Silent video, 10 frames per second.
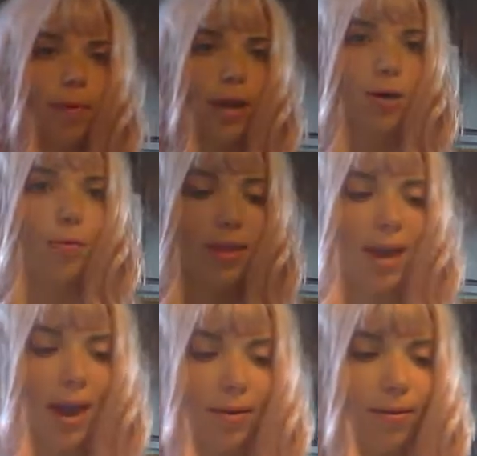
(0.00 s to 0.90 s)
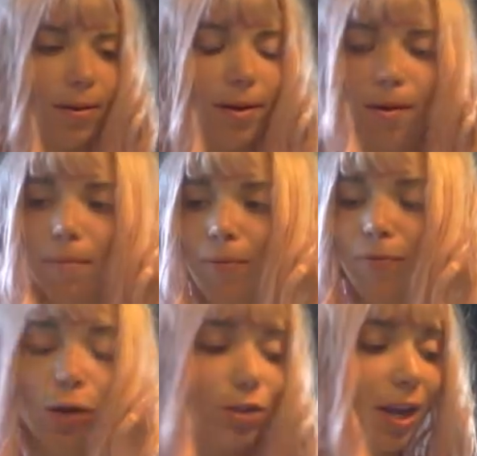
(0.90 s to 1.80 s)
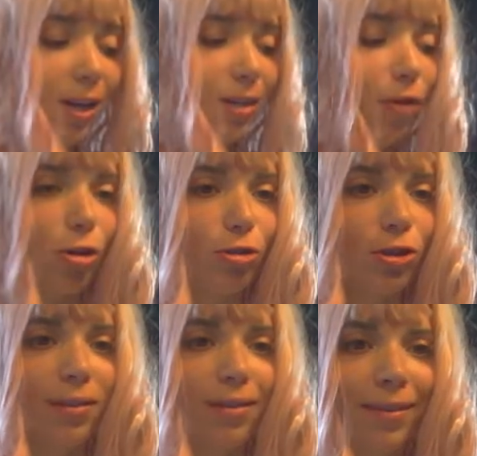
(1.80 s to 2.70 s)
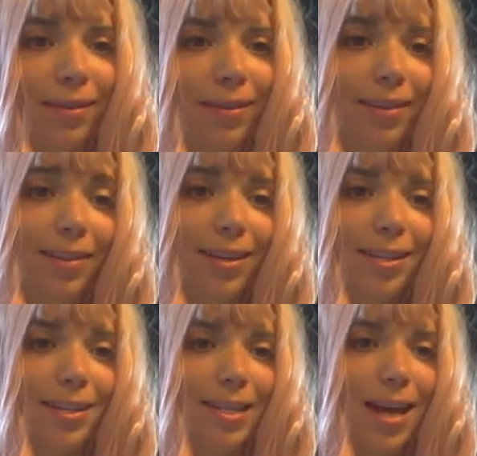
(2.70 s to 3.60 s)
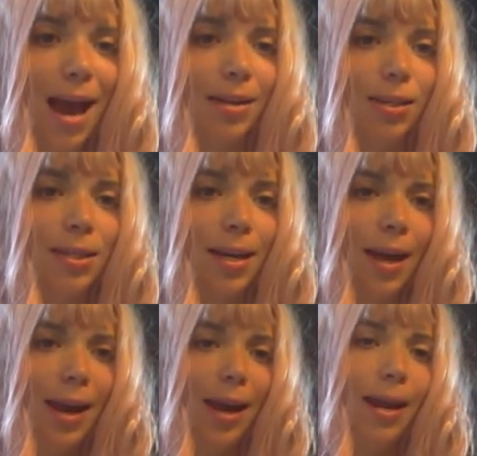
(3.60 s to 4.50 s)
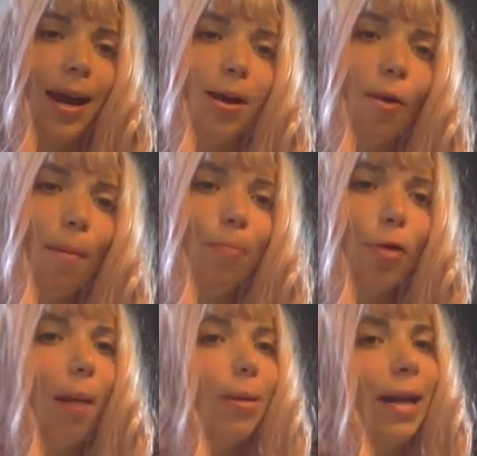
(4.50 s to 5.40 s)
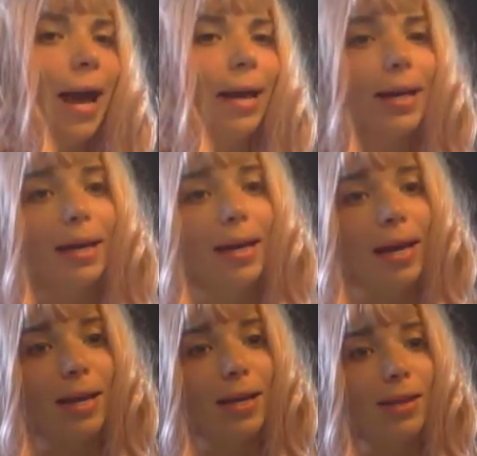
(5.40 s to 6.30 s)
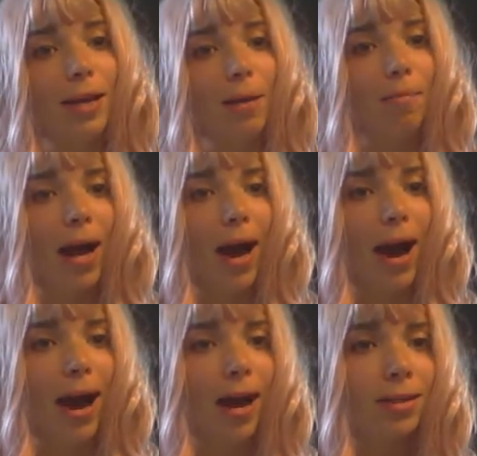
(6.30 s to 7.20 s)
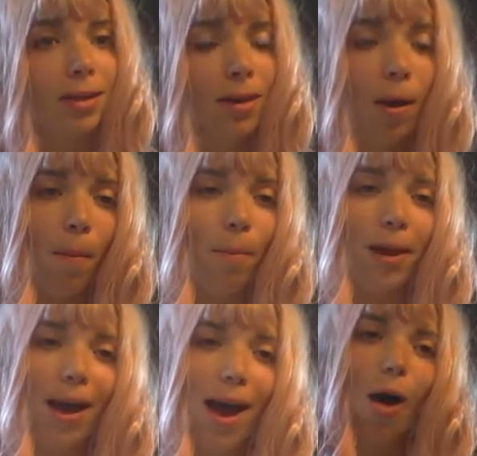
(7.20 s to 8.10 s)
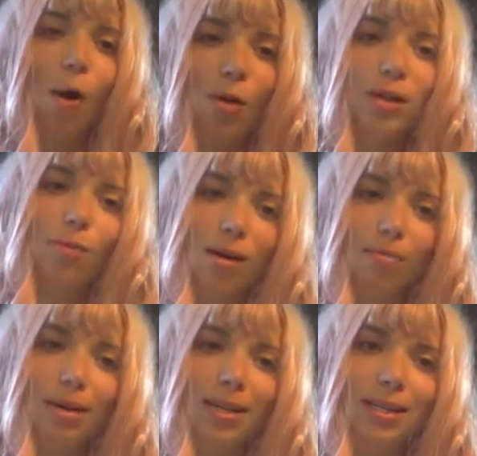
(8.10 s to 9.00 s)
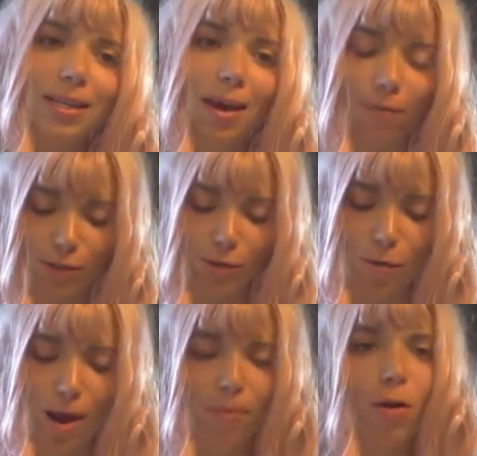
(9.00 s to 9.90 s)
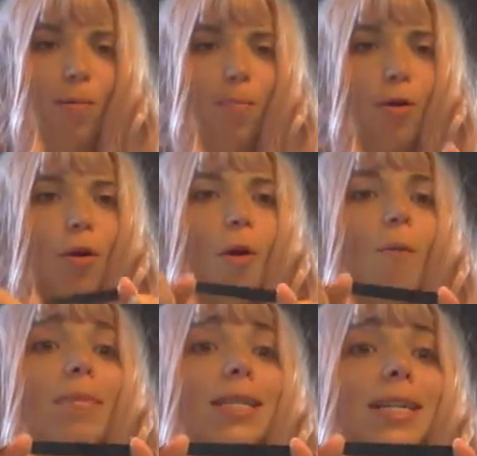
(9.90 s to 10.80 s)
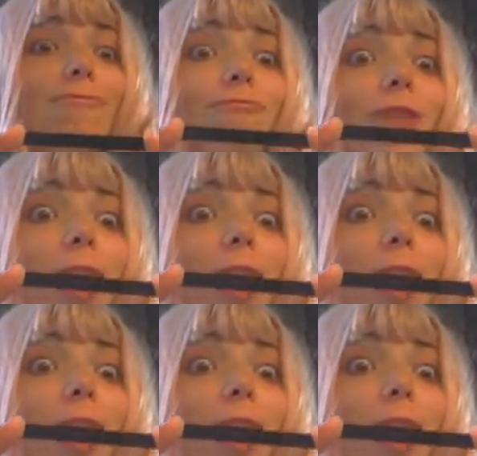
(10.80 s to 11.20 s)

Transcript: by doing that. But first things first, this is science. And I know I'm probably not going to get anything in my eyes, but I always want to be safe. So I'm going to put on my safety